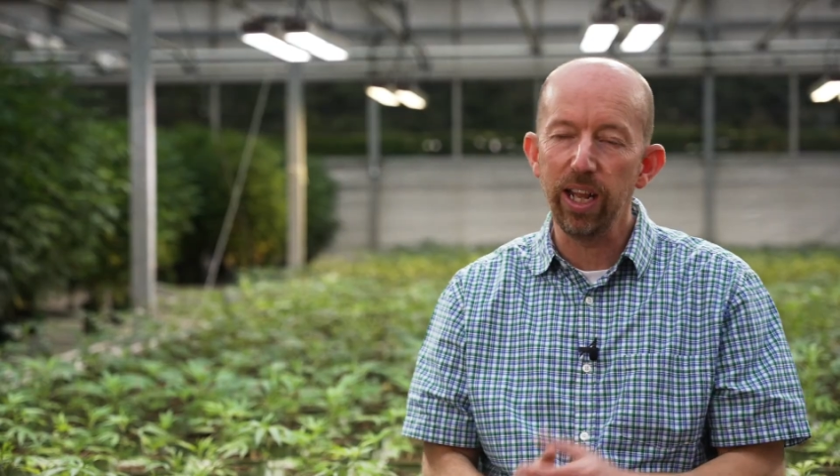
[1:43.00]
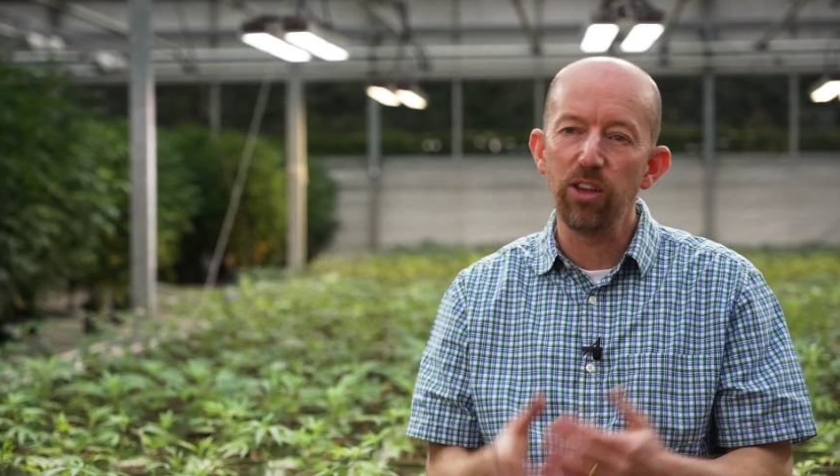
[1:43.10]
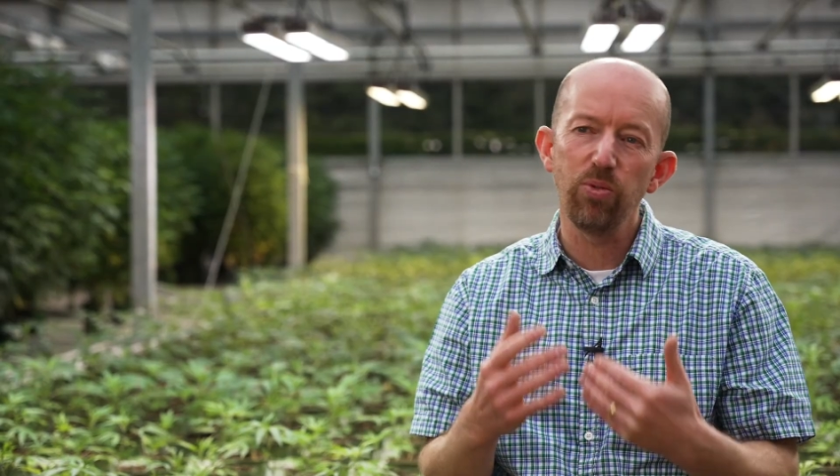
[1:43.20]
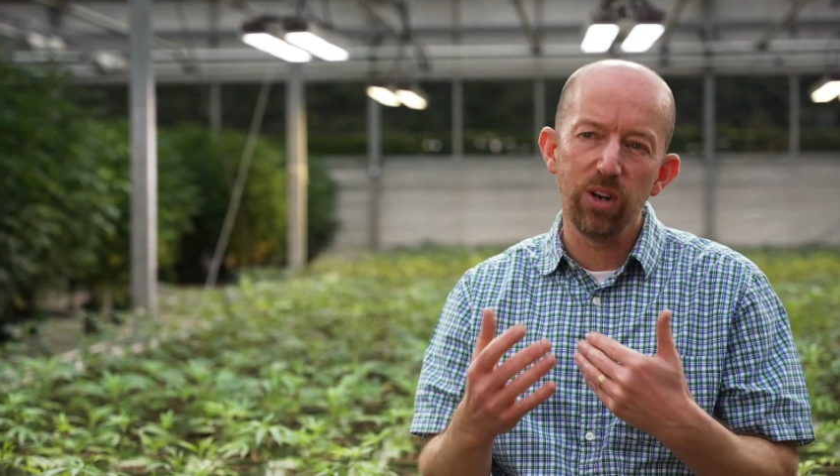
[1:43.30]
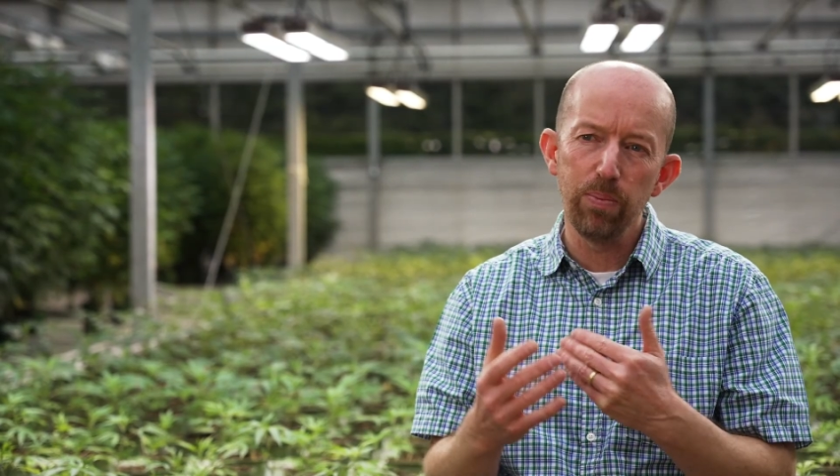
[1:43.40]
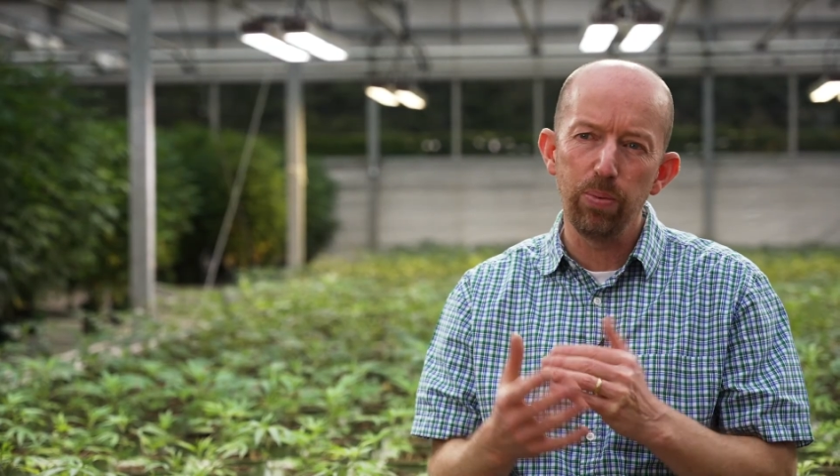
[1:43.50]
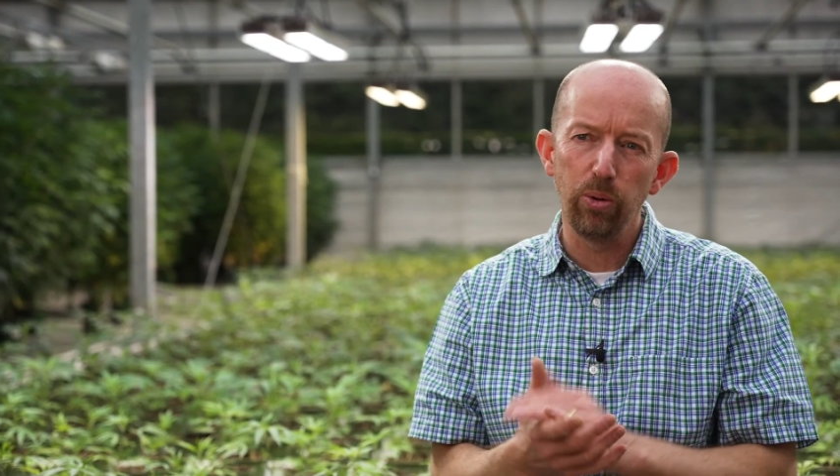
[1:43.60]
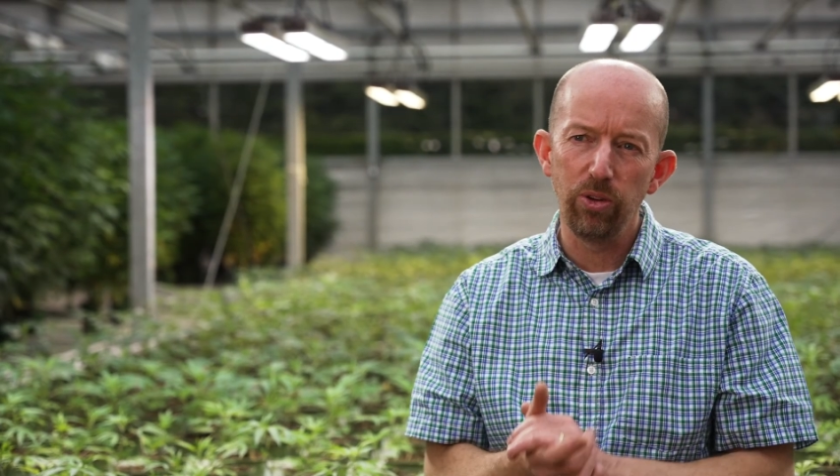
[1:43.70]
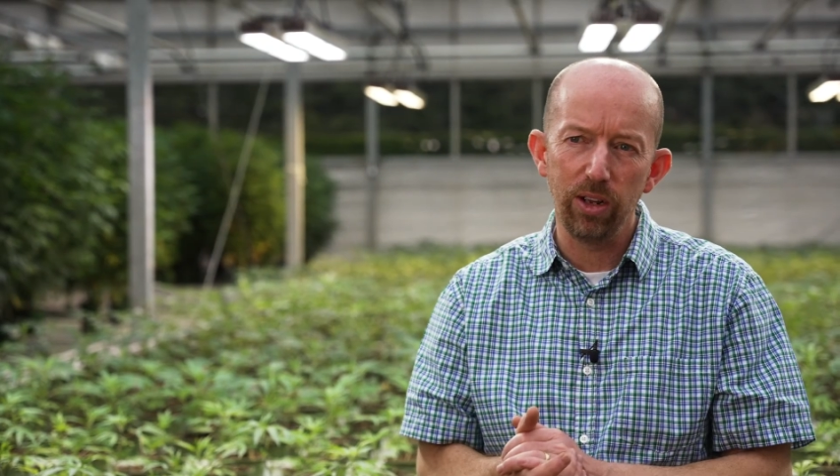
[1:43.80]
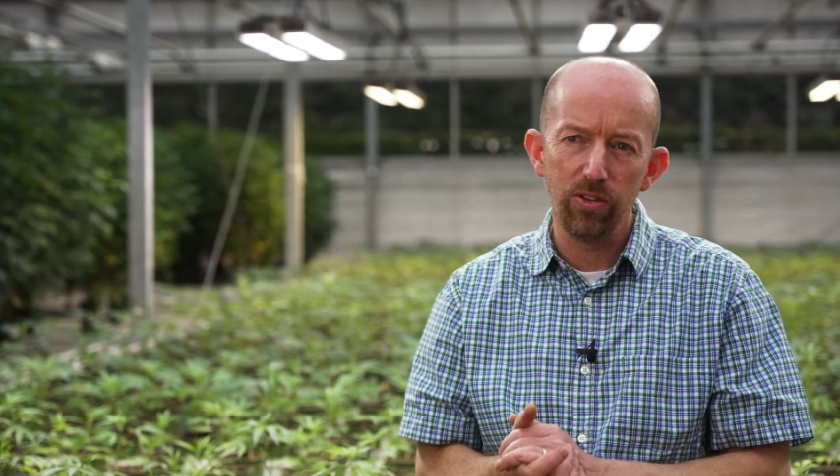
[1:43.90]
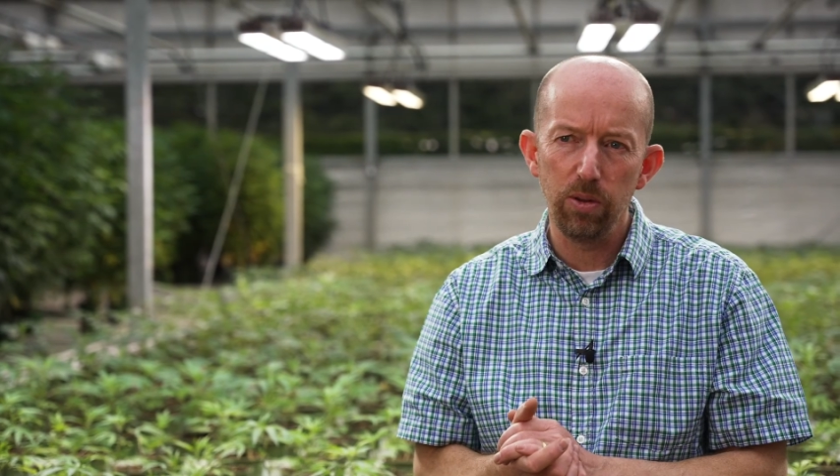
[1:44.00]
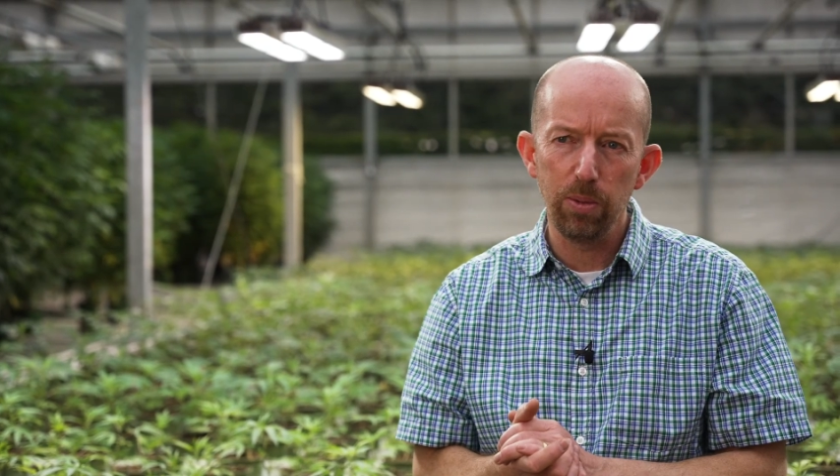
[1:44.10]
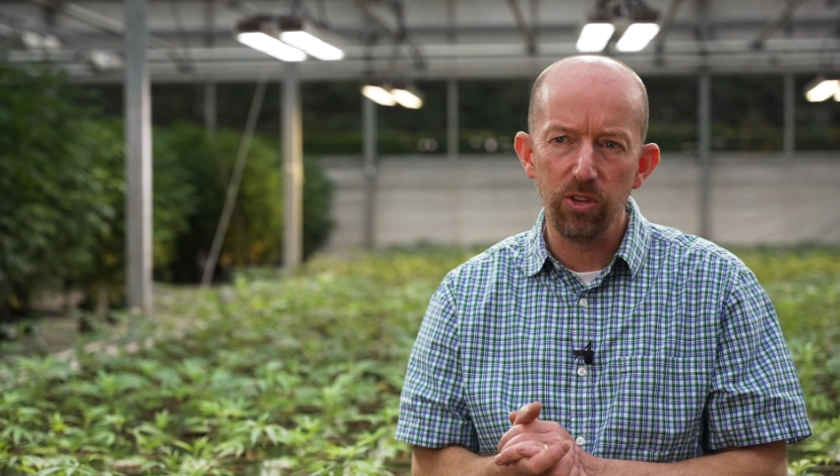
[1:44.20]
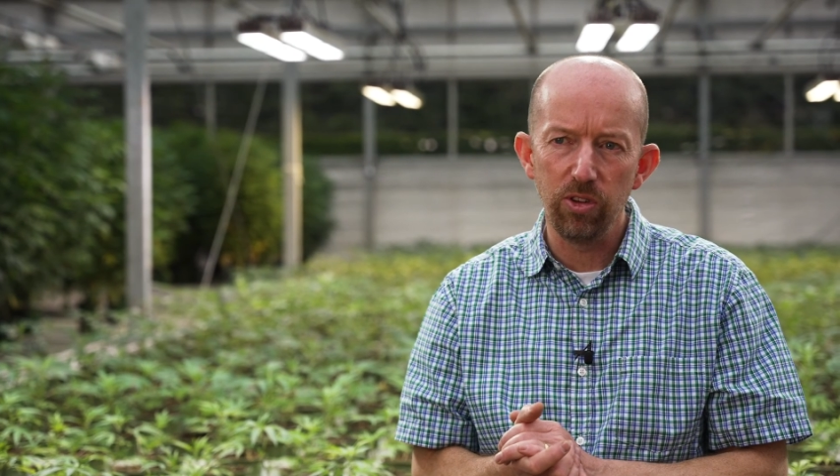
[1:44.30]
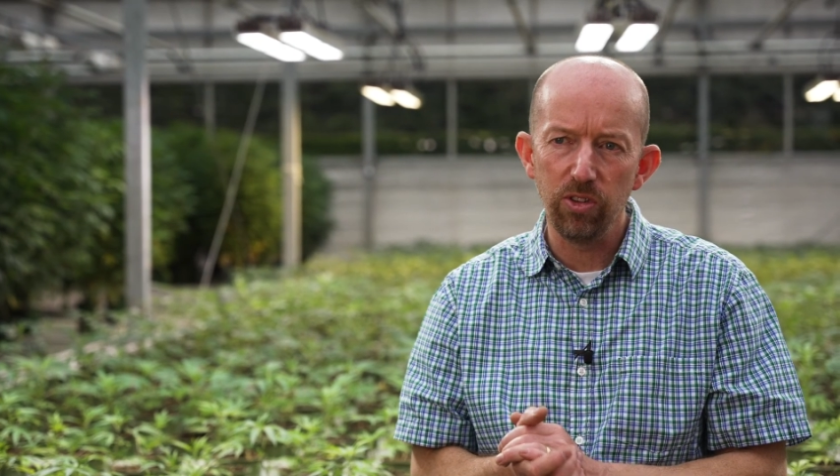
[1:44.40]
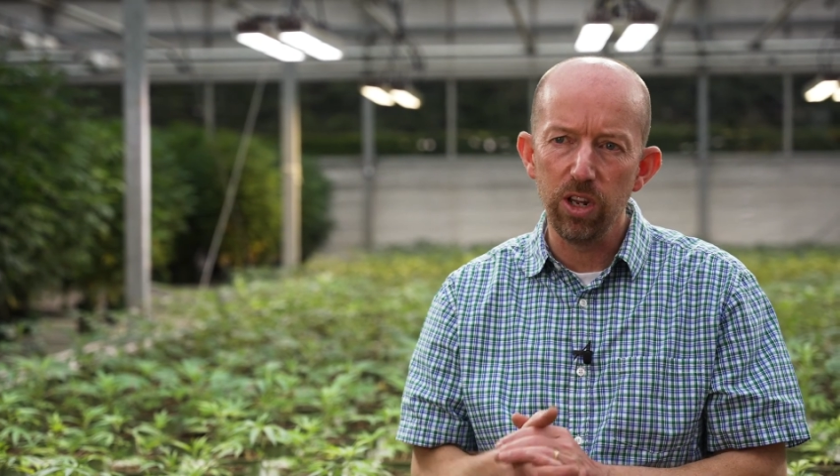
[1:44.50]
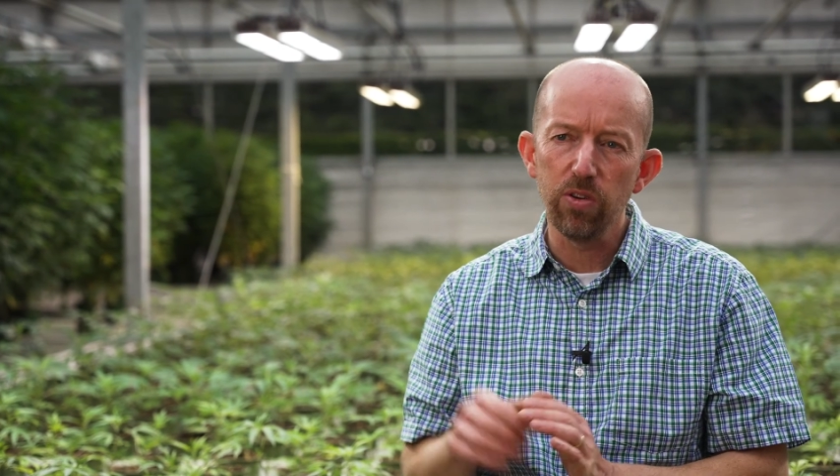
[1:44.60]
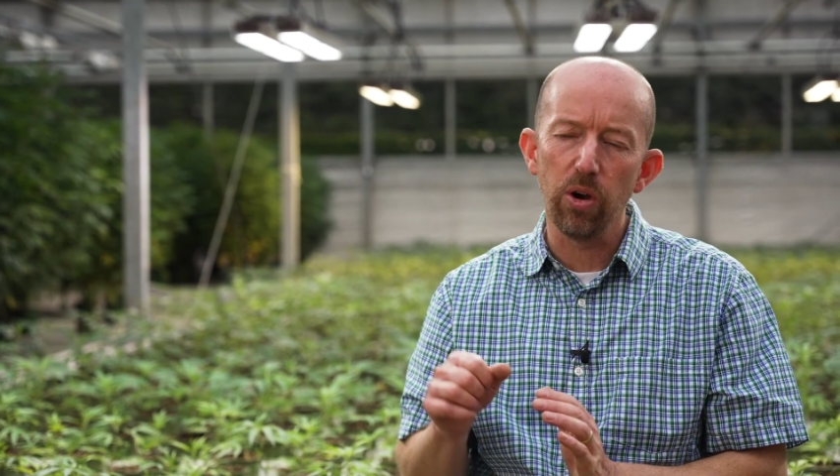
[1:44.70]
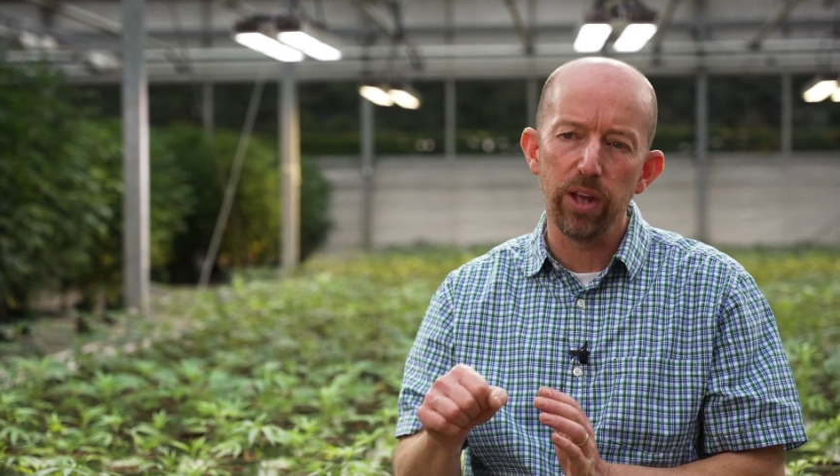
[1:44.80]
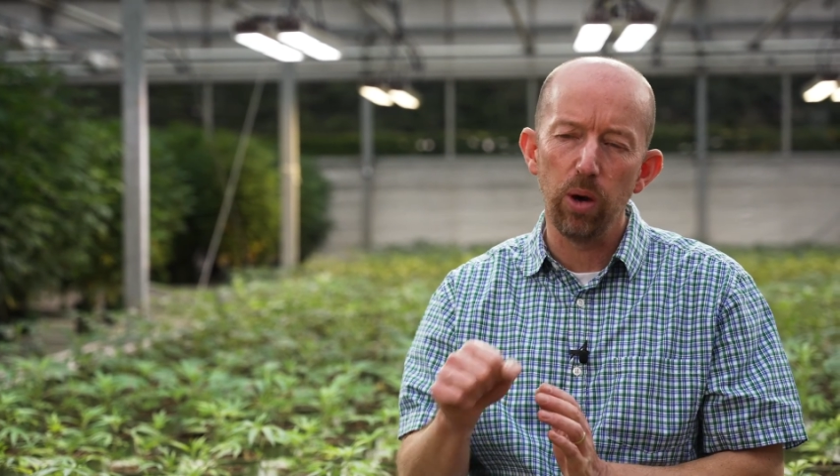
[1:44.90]
that's really important to us as a business that
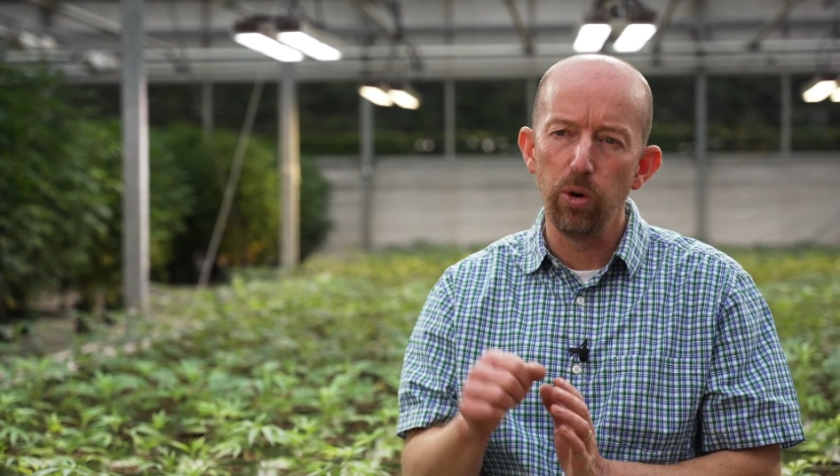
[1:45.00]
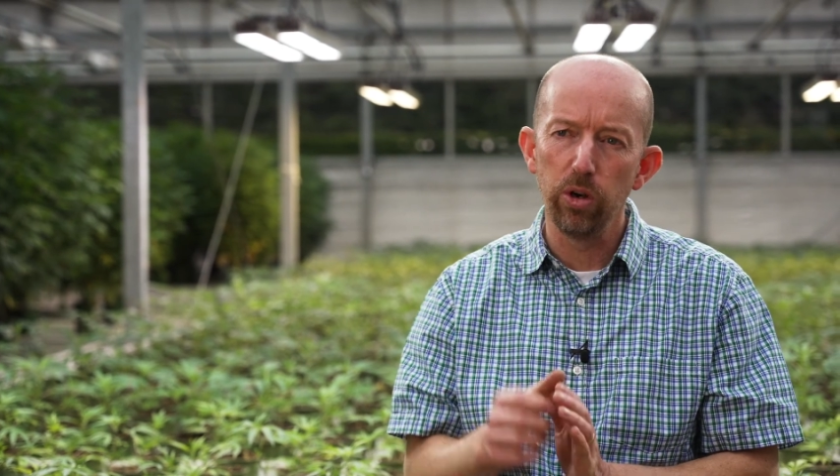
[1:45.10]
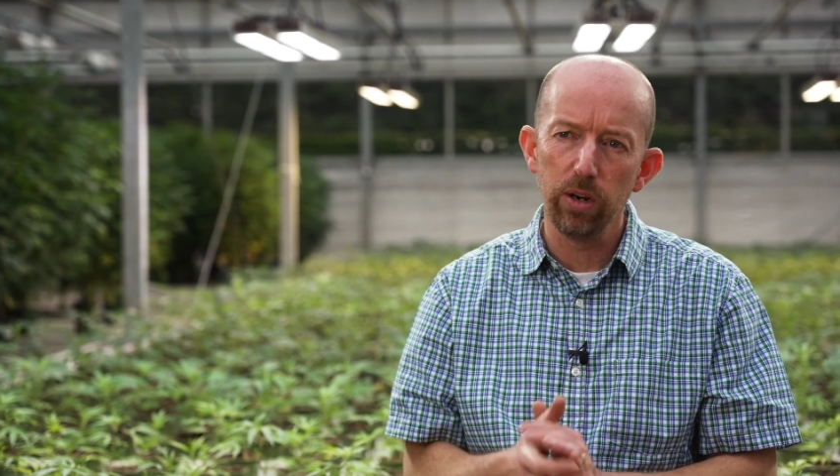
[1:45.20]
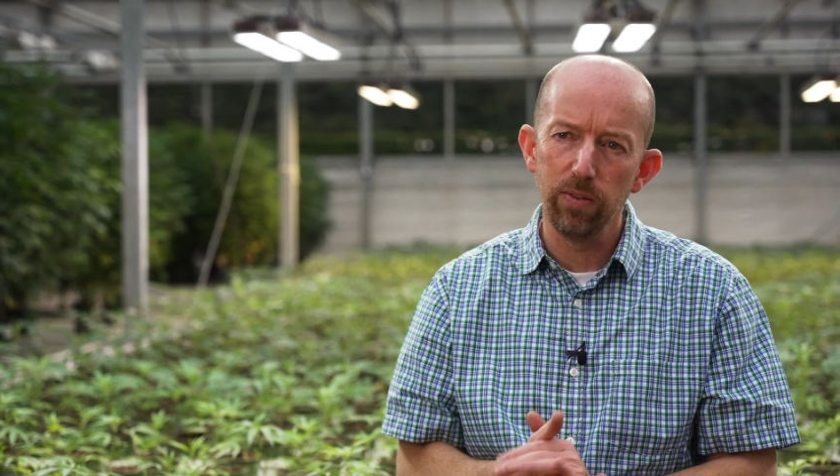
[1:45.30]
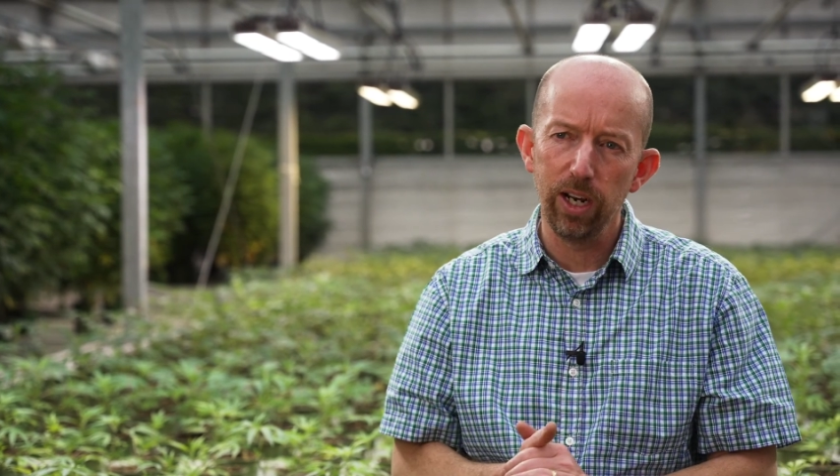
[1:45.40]
you've got that working